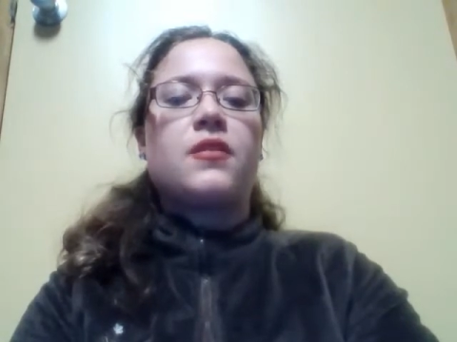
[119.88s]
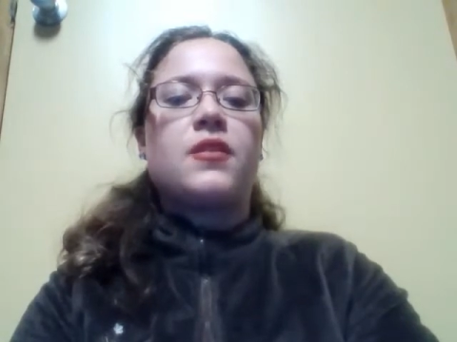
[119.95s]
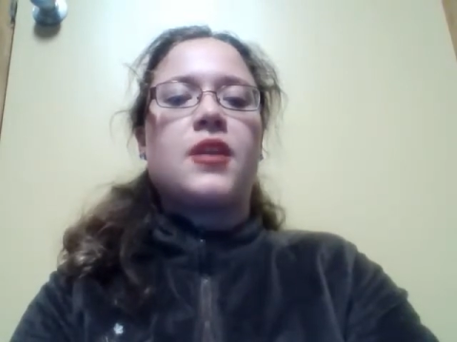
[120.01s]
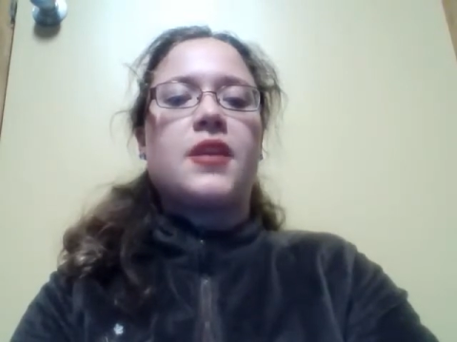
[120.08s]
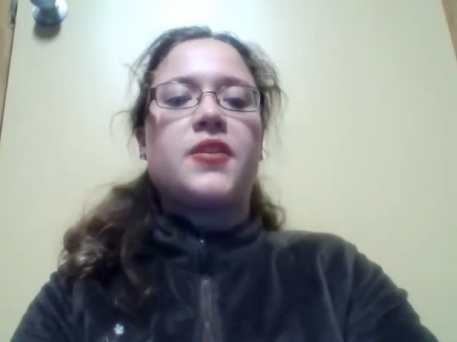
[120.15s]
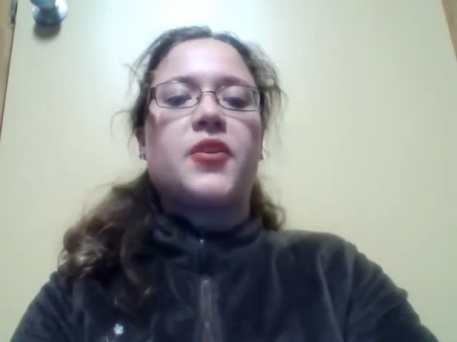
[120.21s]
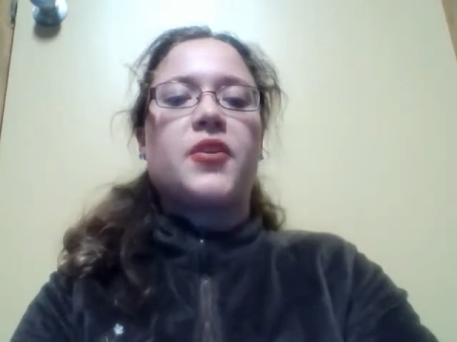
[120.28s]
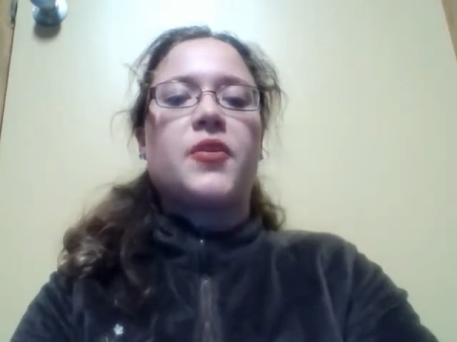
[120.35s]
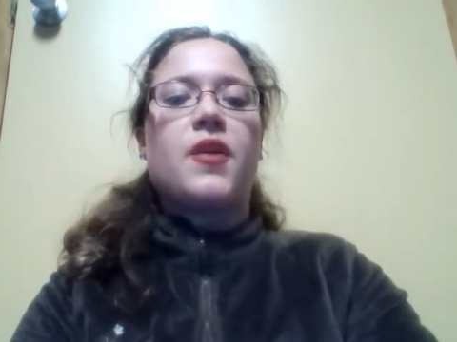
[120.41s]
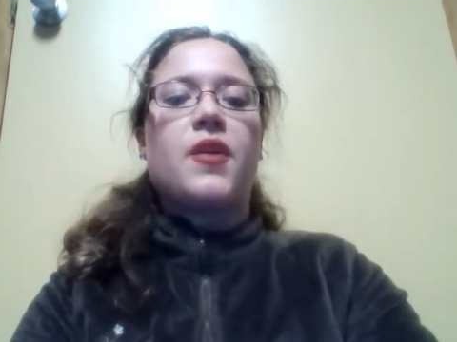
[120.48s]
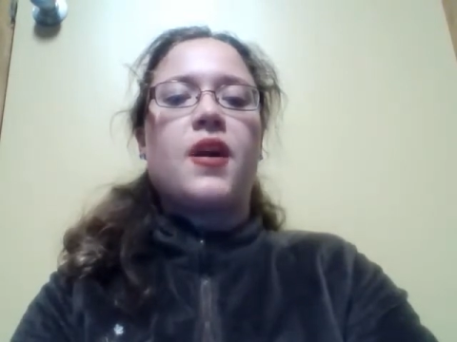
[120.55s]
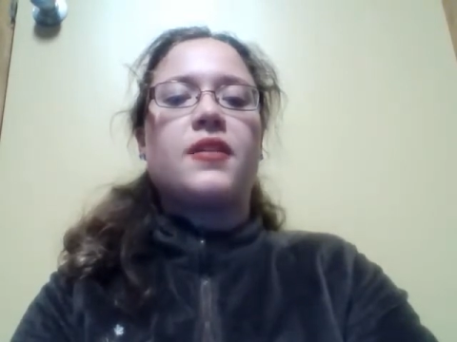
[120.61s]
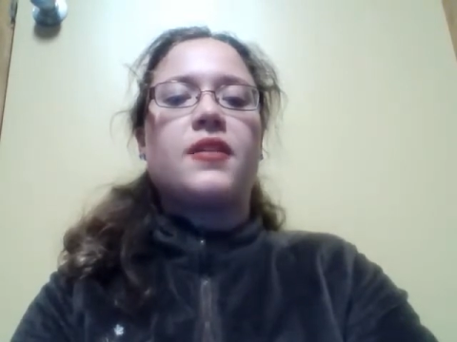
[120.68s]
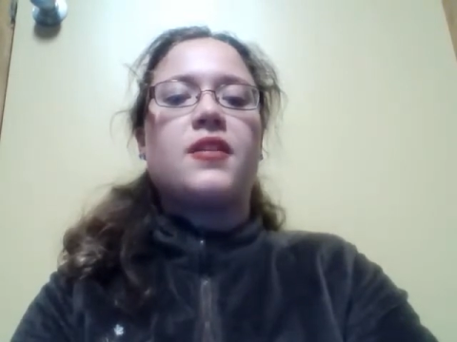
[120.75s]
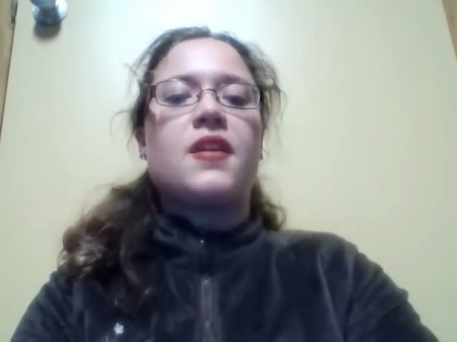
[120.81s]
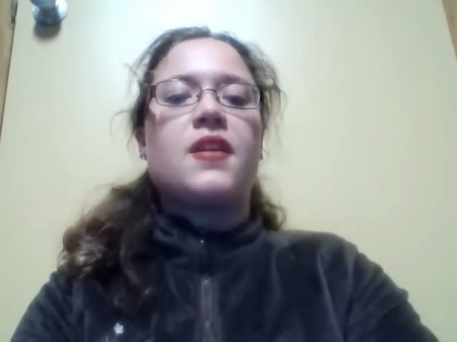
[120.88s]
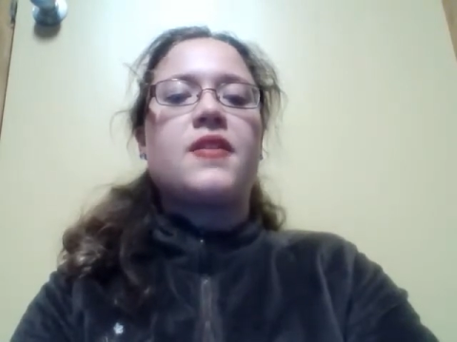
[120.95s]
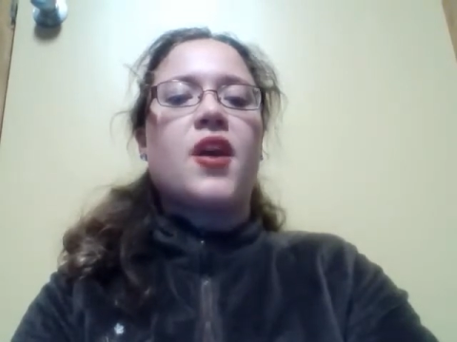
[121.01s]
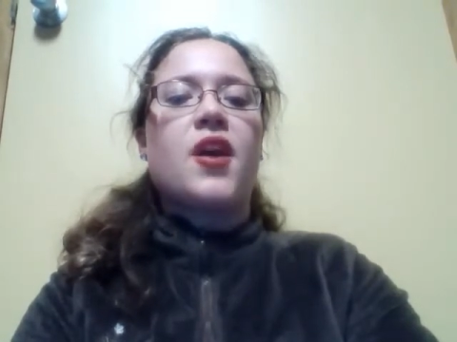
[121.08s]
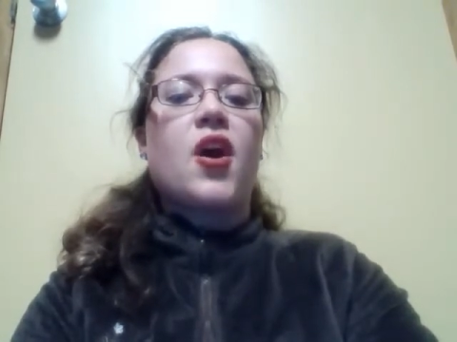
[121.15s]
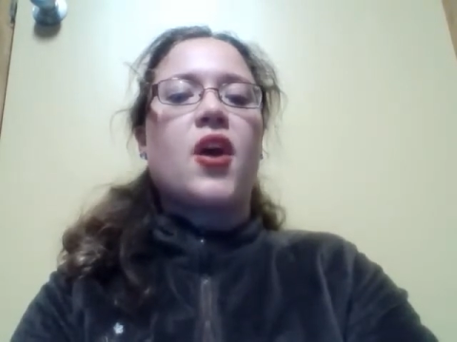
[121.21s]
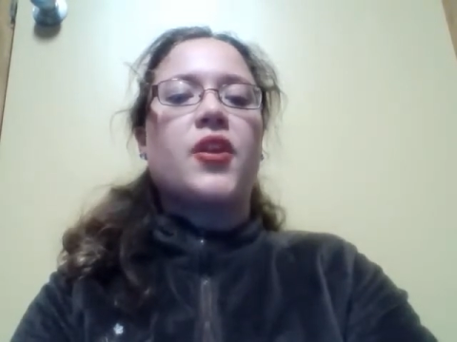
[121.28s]
in the Quran,
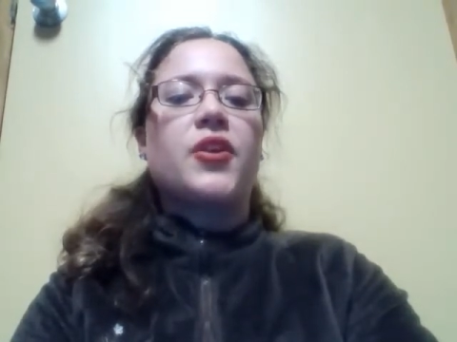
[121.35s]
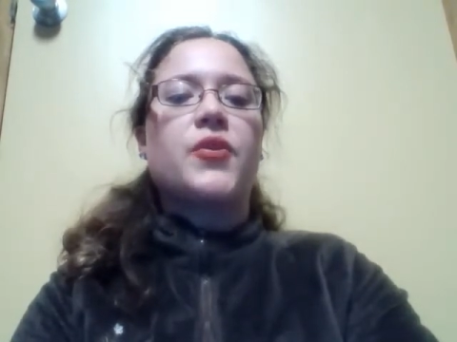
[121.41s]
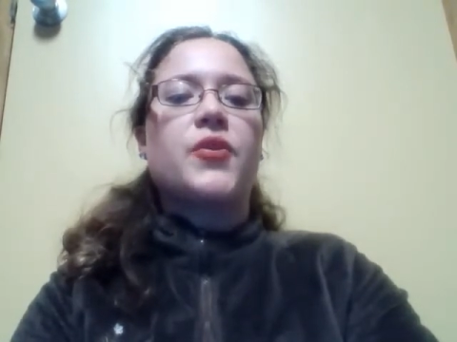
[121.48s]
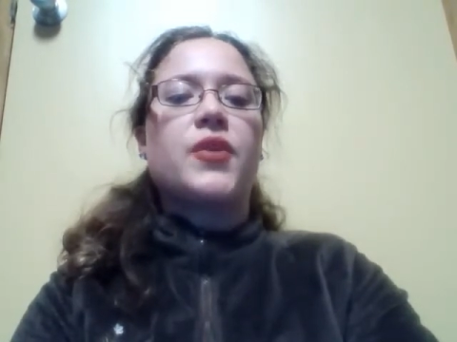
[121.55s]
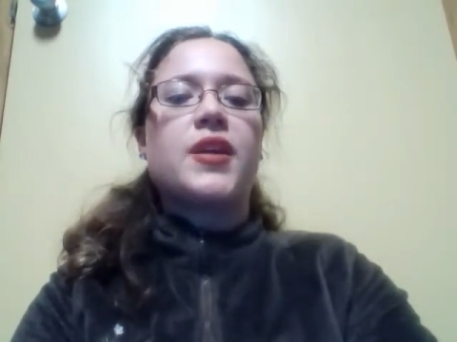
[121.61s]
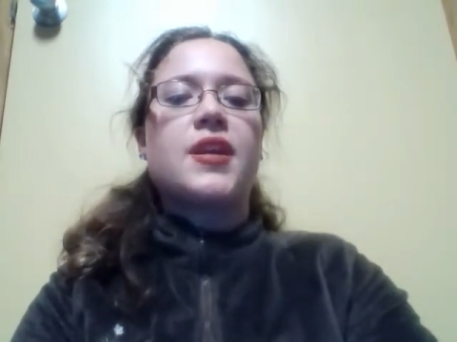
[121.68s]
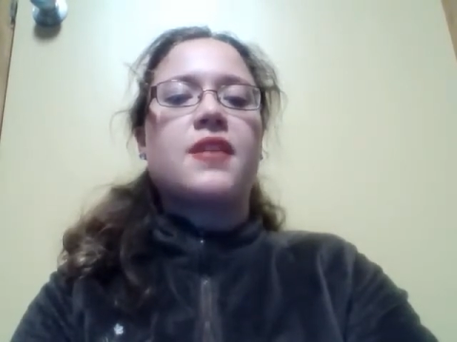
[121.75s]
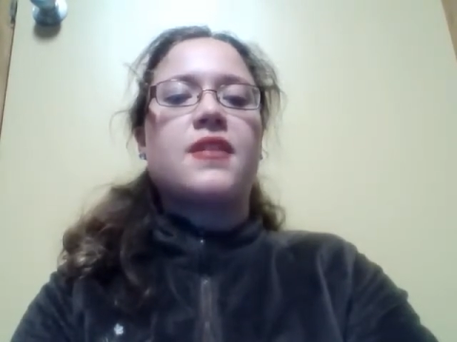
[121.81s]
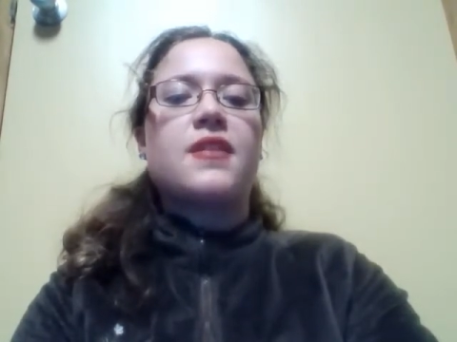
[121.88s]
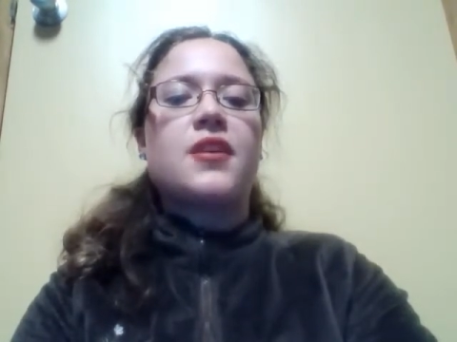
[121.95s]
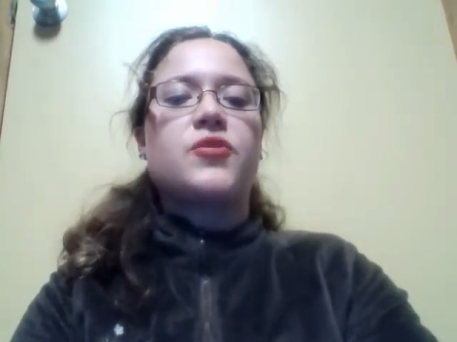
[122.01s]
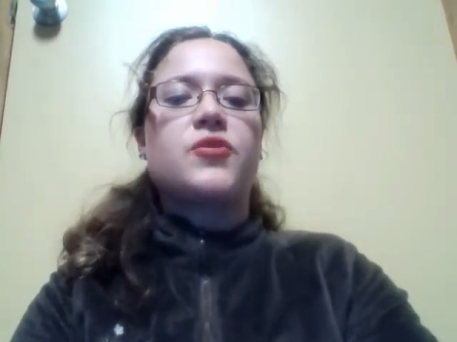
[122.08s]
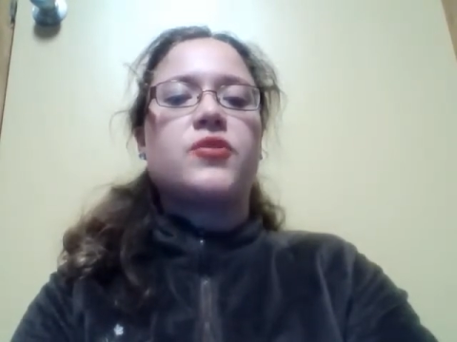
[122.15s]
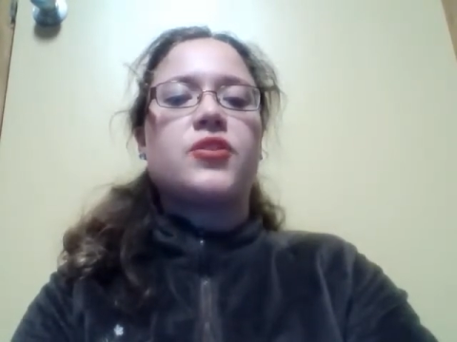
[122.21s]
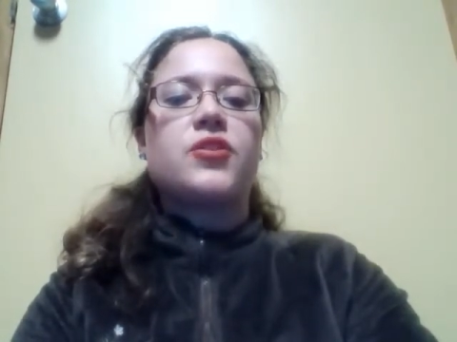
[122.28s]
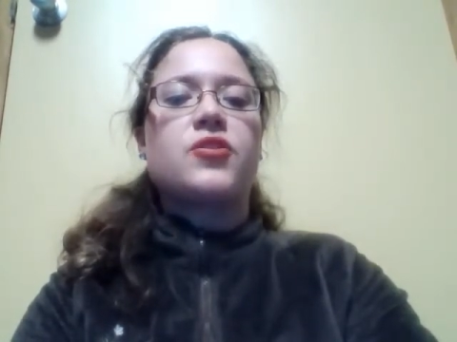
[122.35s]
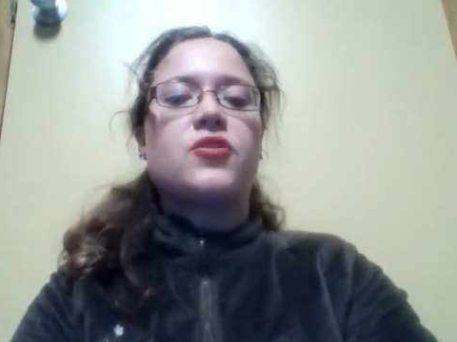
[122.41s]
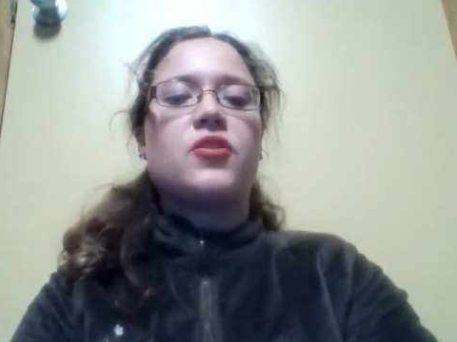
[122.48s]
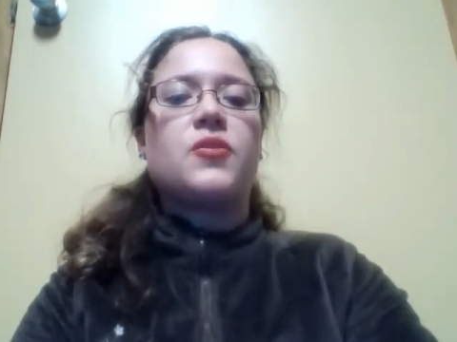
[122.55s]
they all agree that traditional